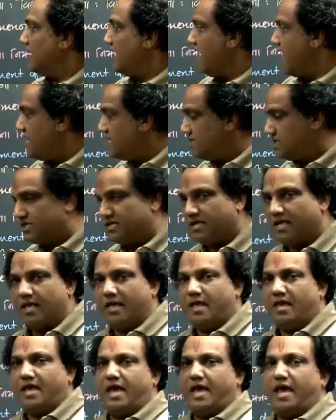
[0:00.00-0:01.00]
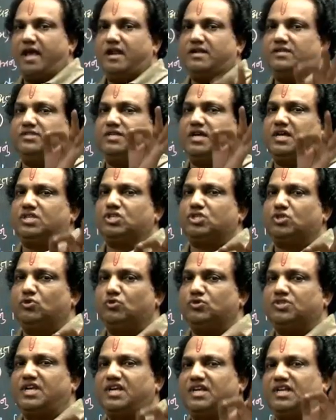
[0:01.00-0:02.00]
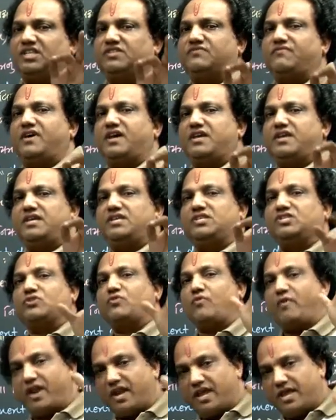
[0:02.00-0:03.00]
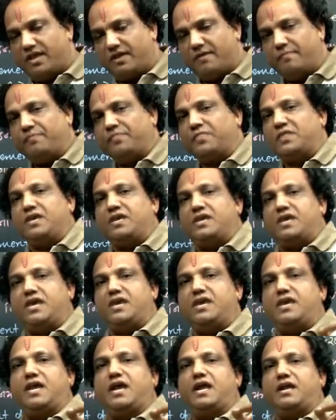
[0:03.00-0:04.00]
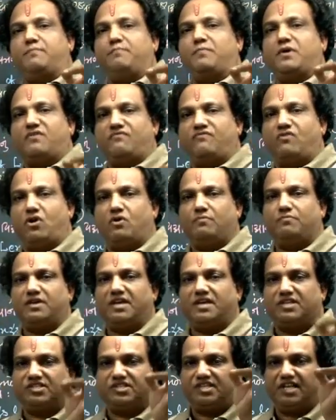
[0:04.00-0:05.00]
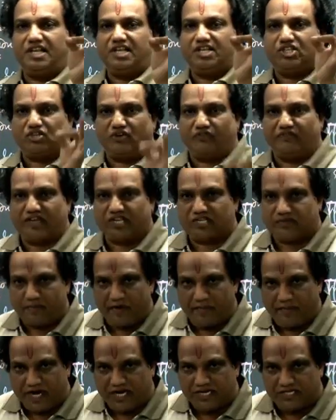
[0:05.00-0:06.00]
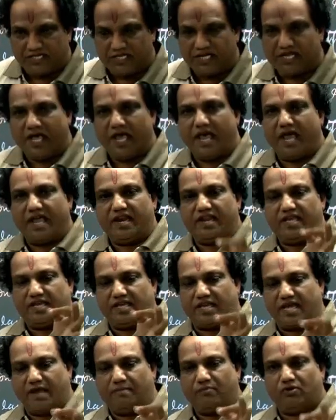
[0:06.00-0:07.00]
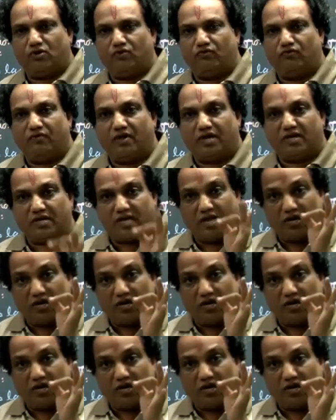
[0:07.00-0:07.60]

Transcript: Lenz, and just to satisfy his query, he had performed a series of experiments and he came to one